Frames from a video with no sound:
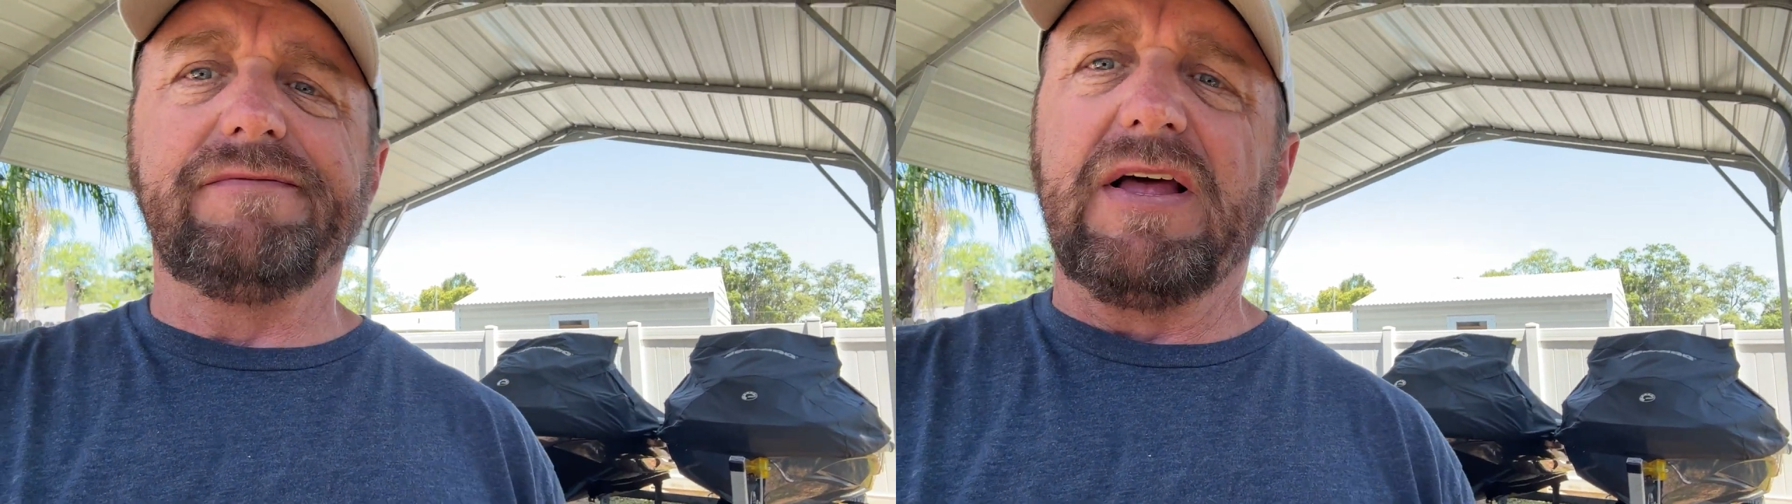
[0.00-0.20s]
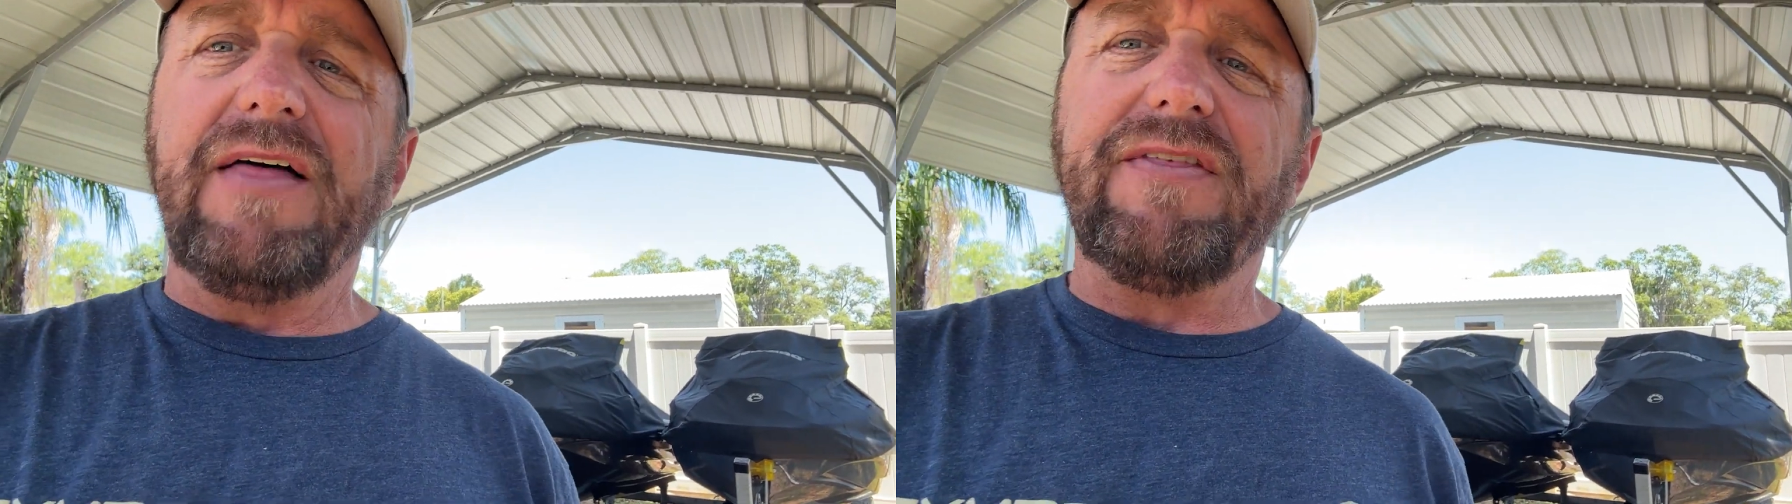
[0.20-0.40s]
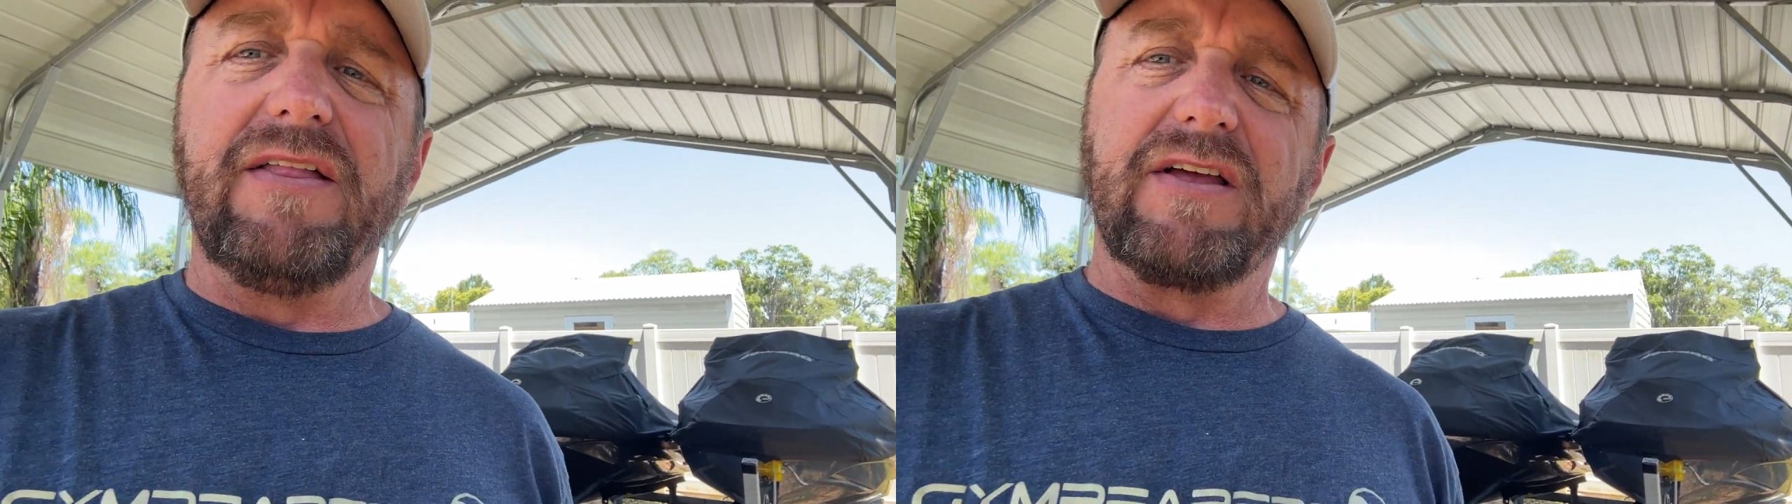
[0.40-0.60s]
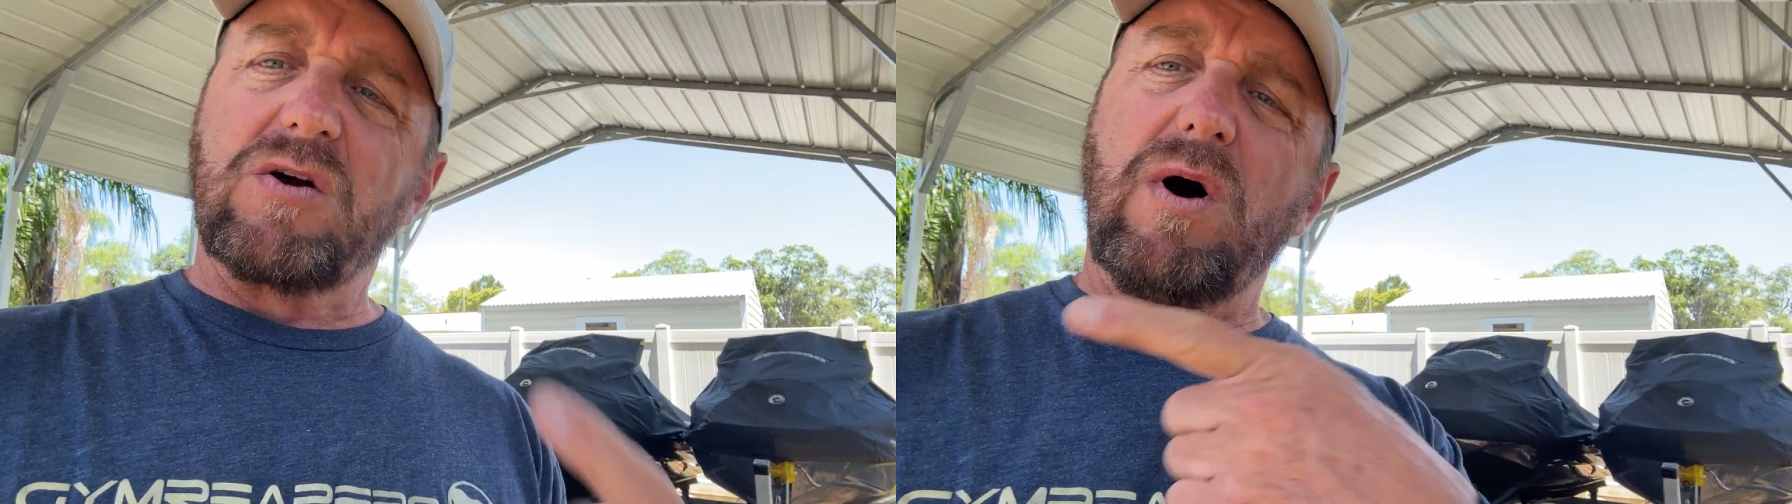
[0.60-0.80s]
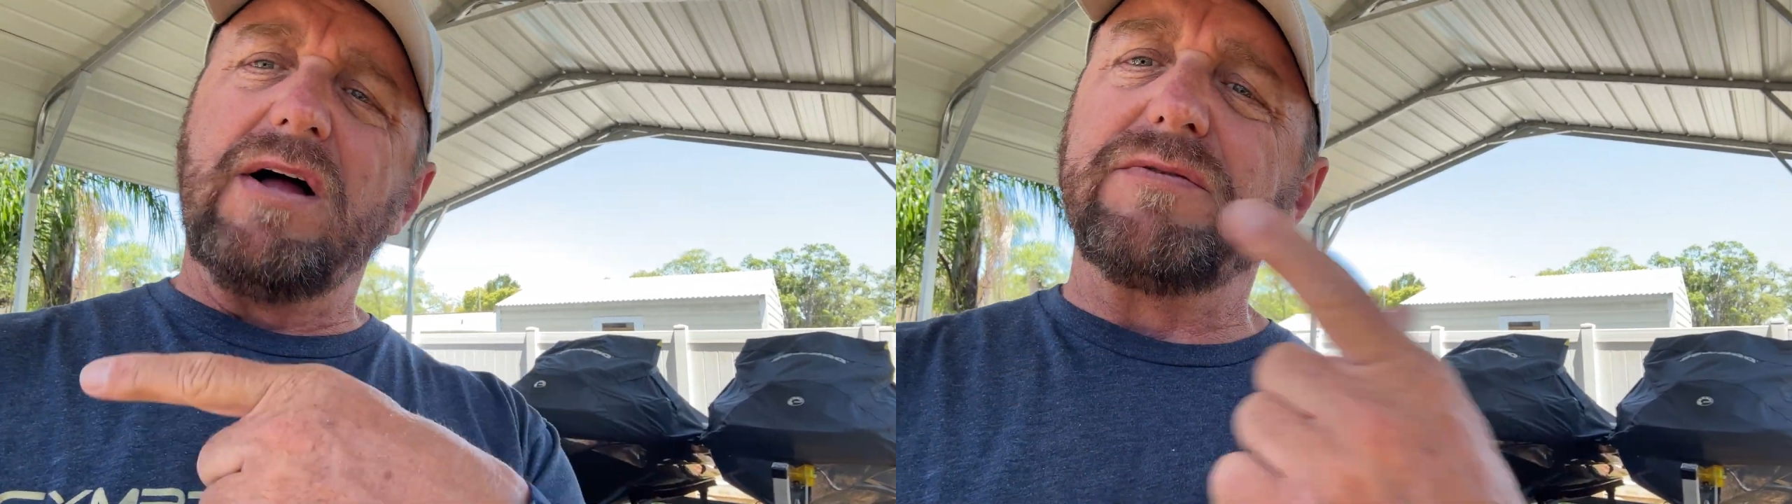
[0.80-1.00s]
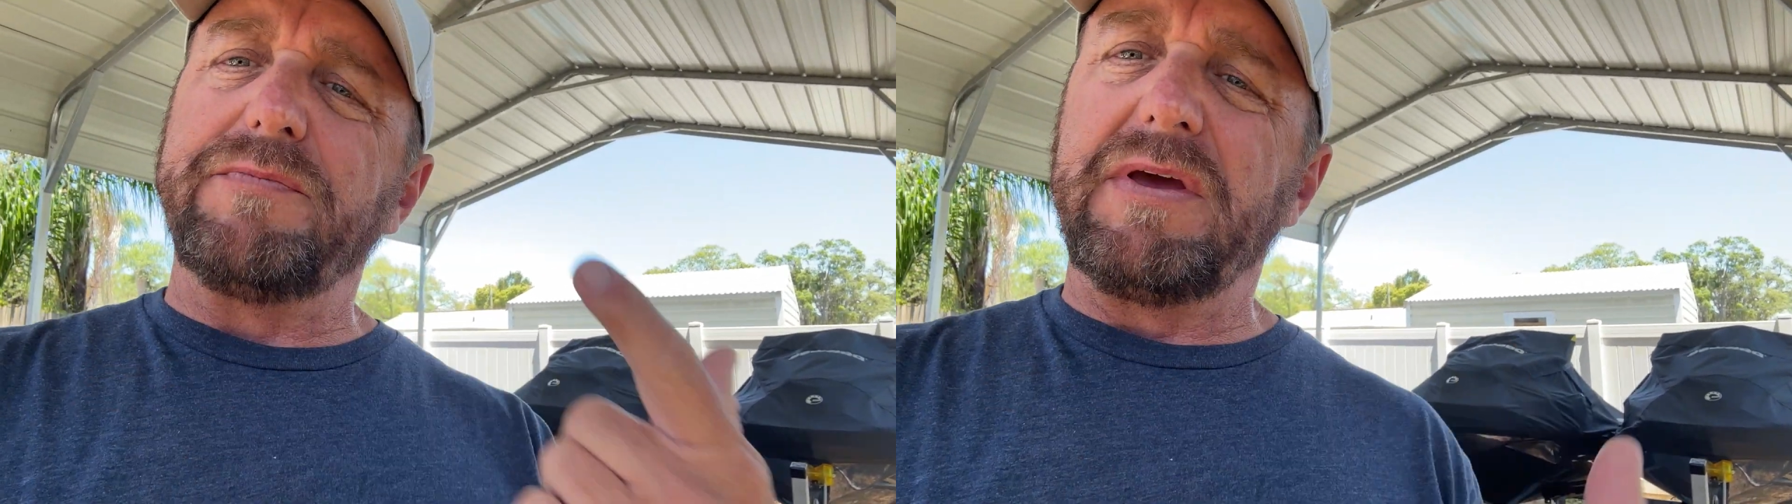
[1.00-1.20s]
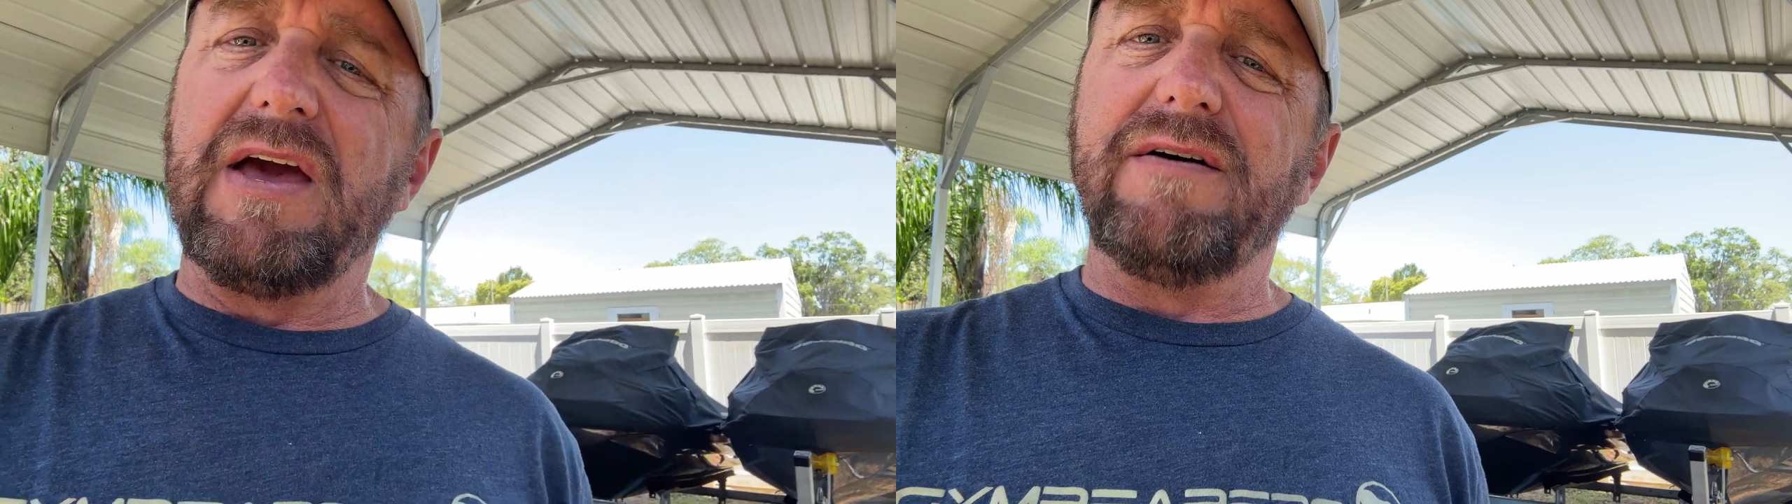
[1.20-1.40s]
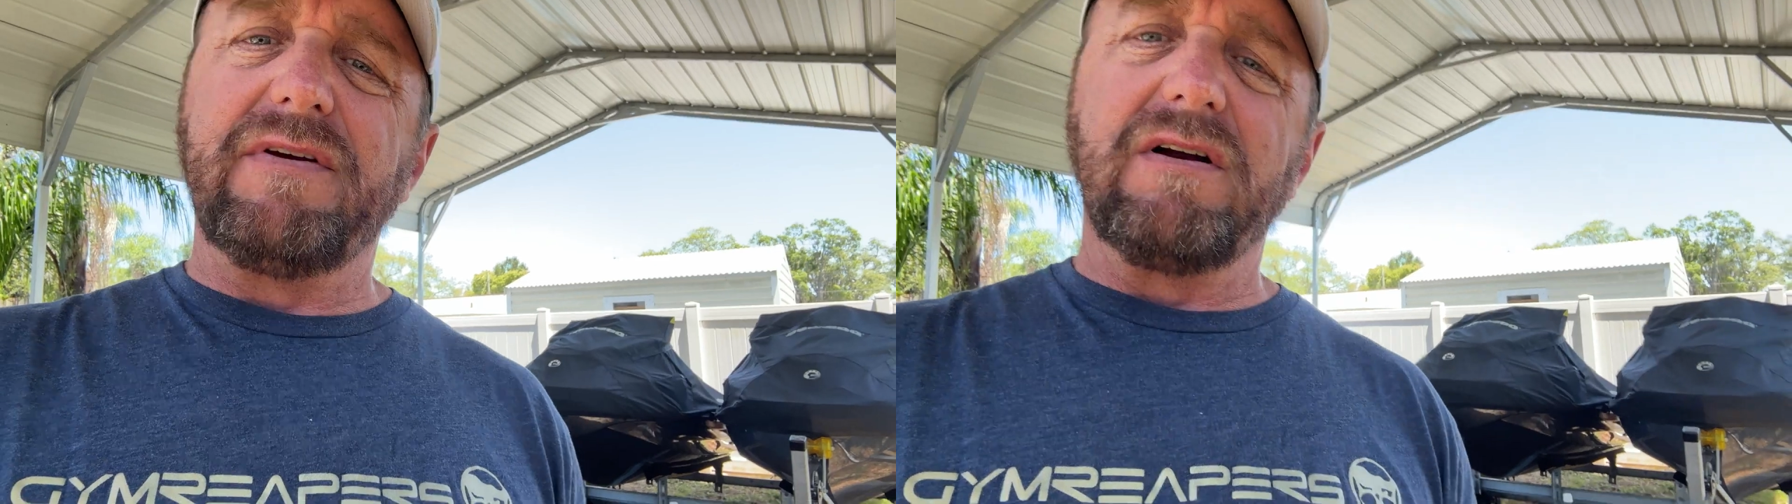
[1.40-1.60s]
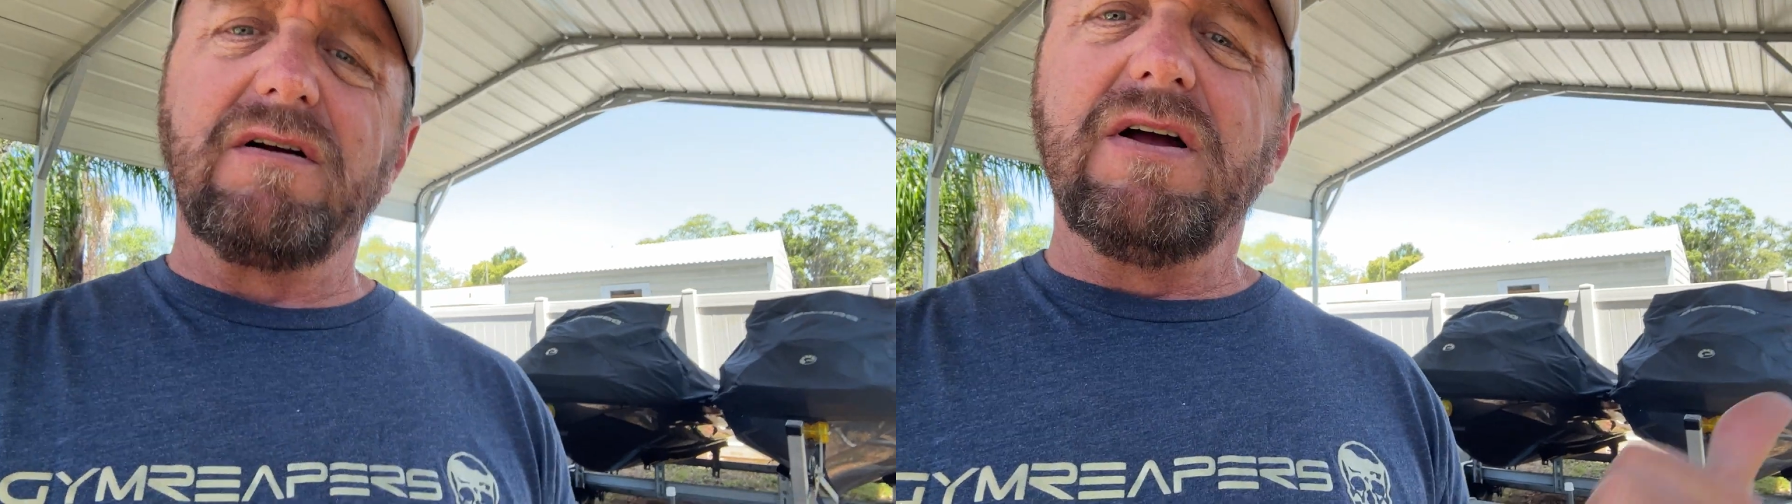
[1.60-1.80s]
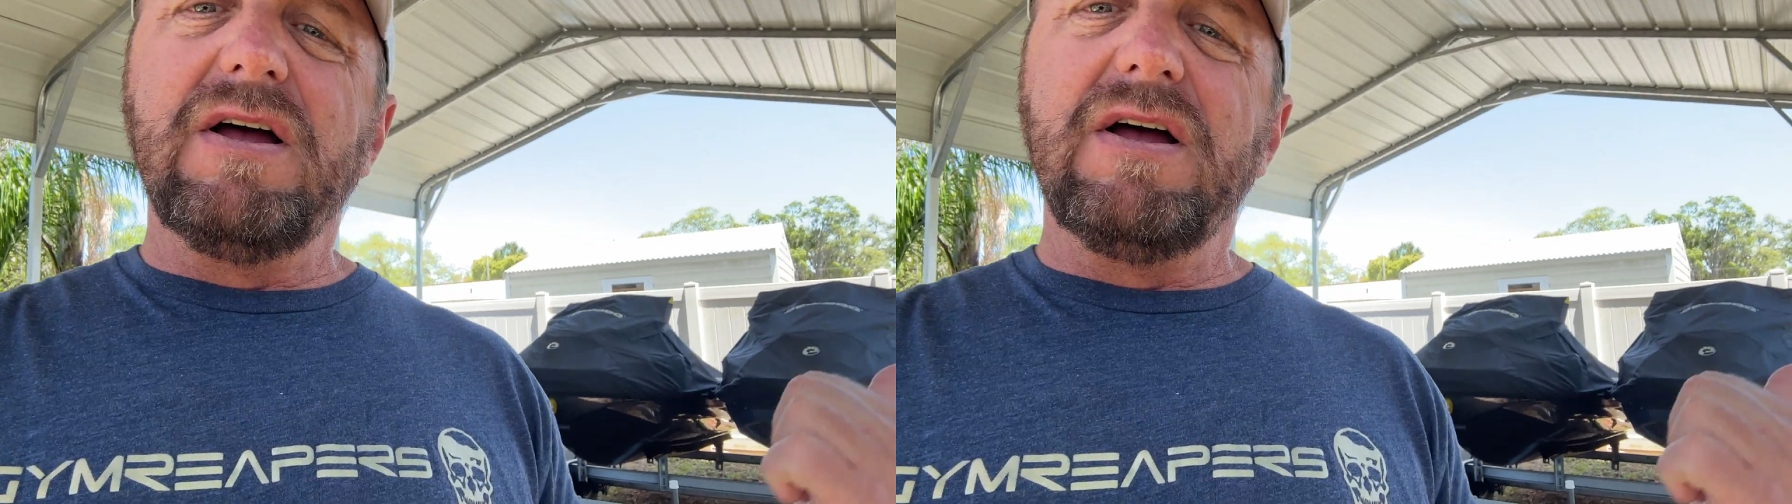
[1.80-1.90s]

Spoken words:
I thought the quads would be heavier,